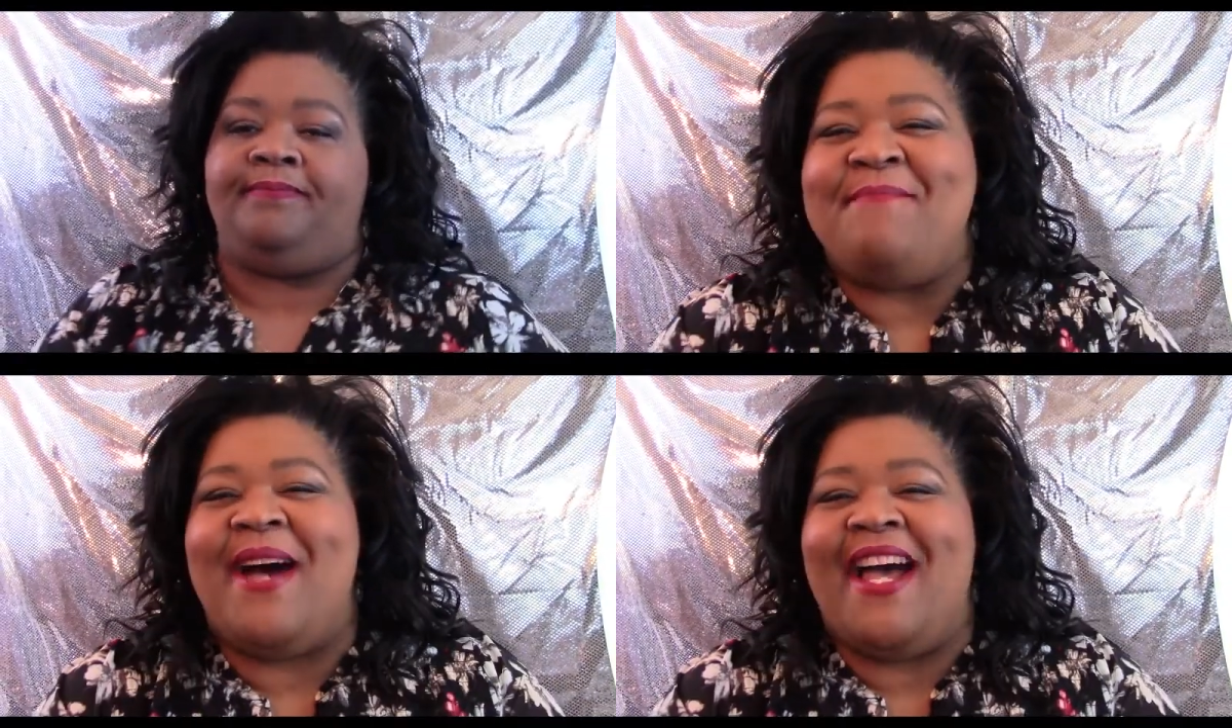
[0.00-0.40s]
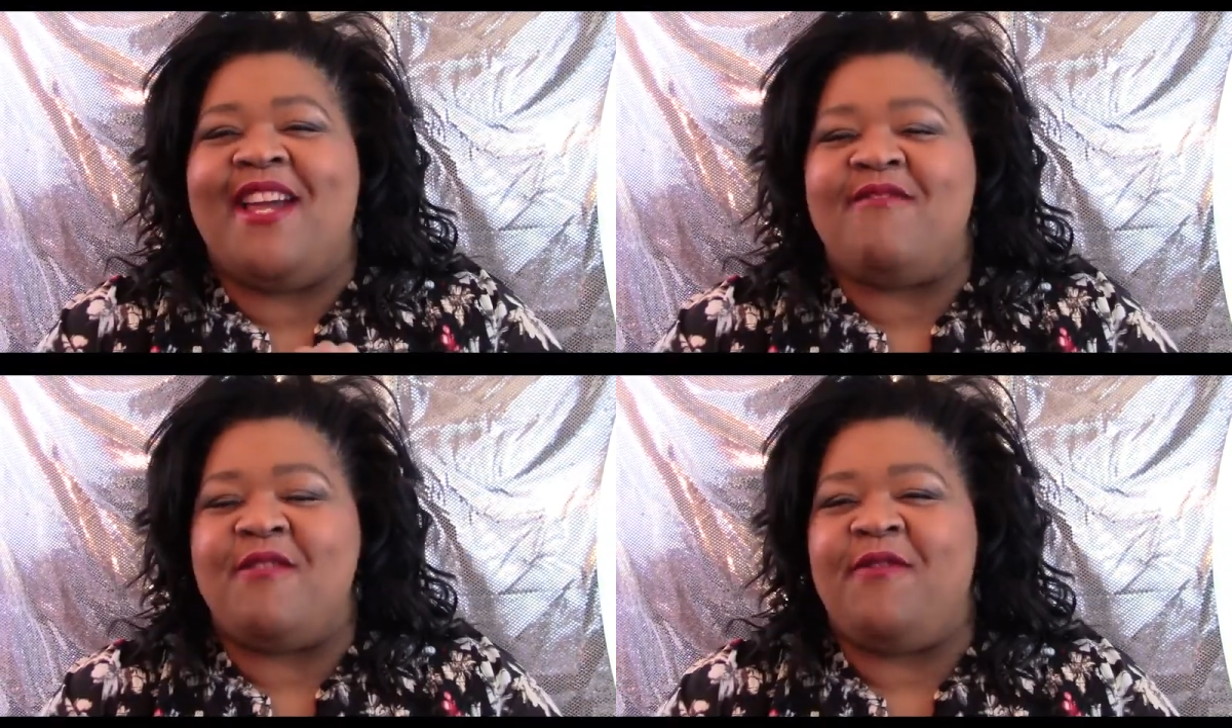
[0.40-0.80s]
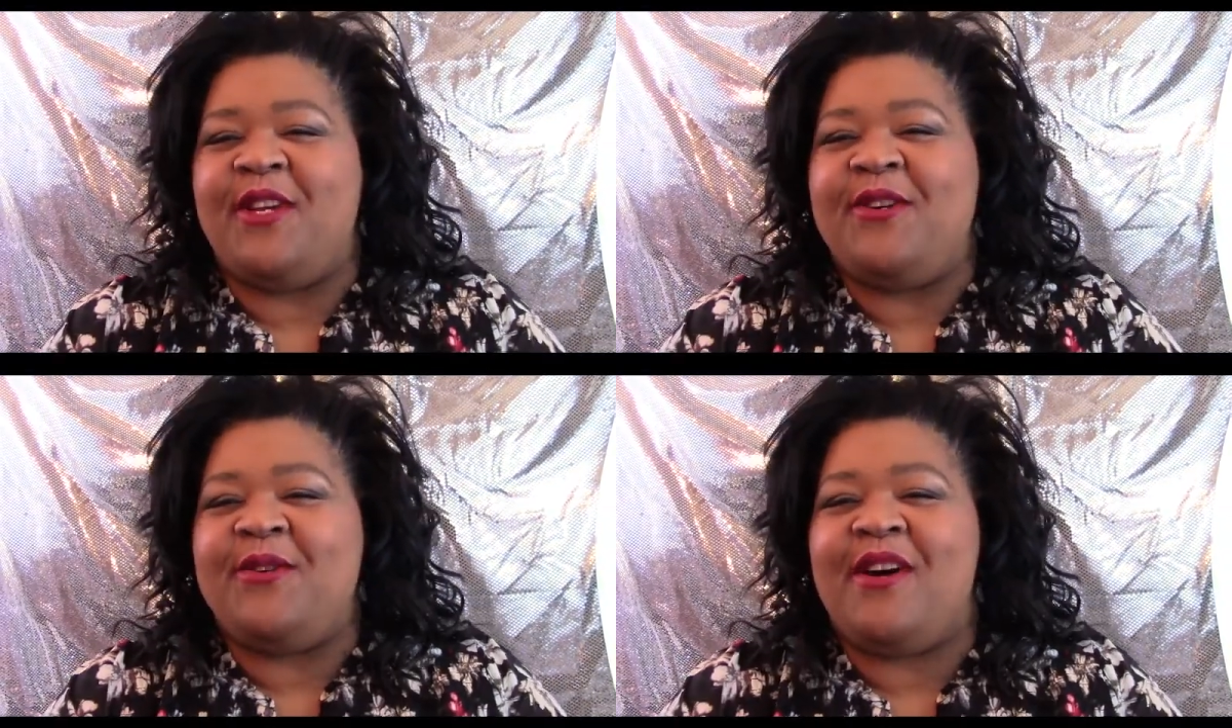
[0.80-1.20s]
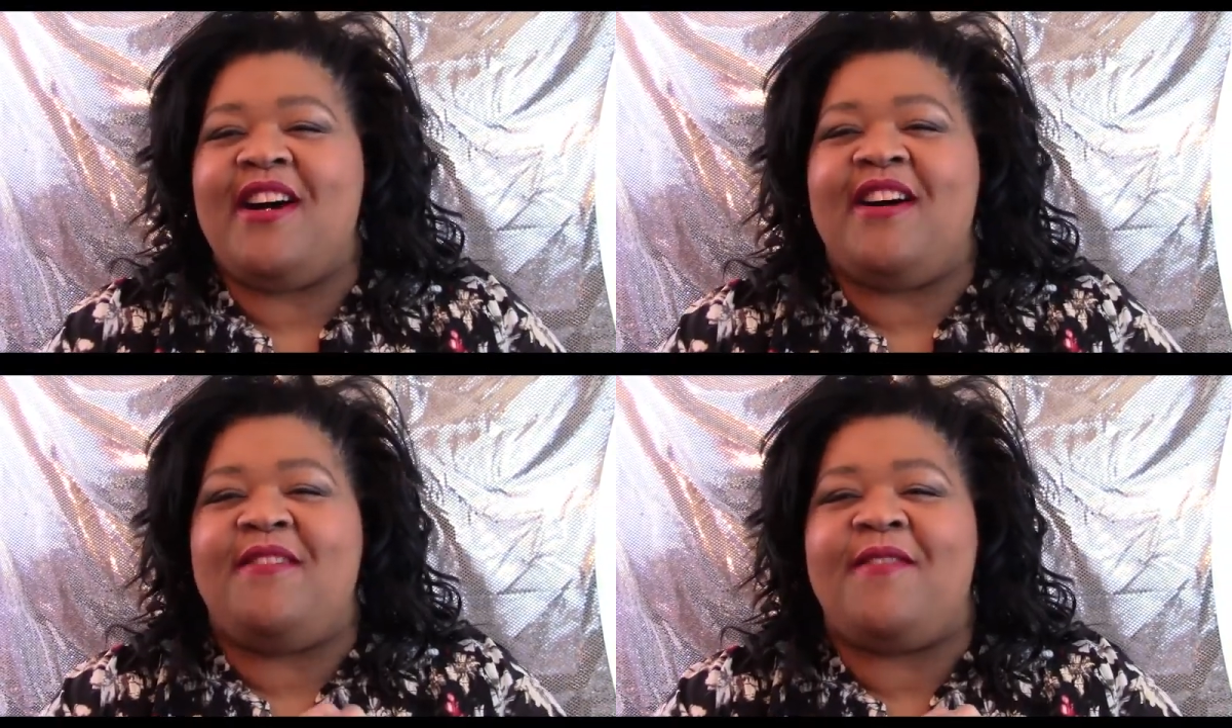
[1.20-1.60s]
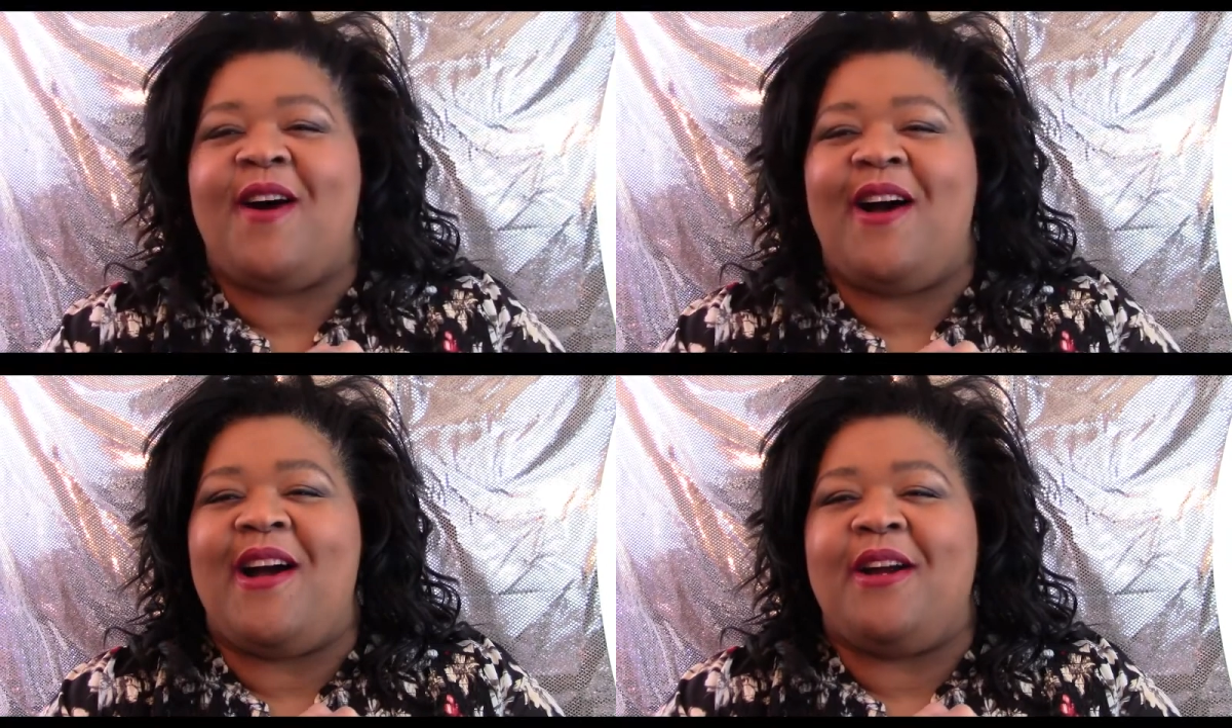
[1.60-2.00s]
my review of
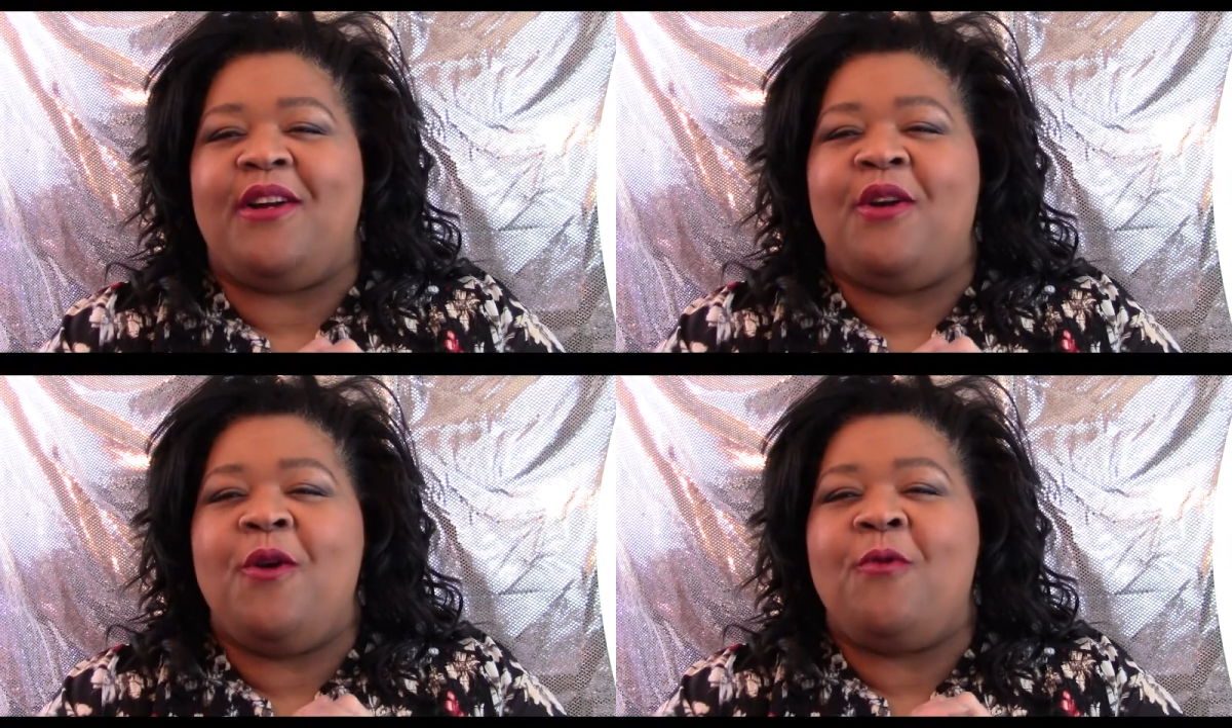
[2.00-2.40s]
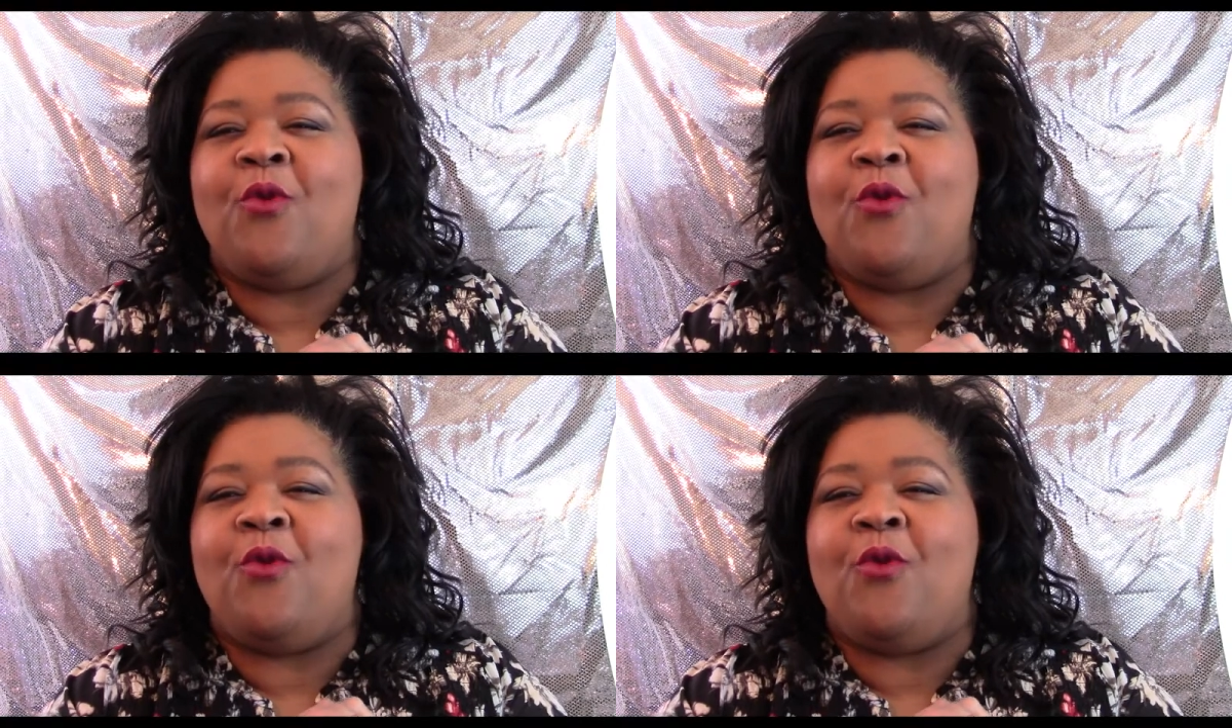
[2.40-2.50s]
our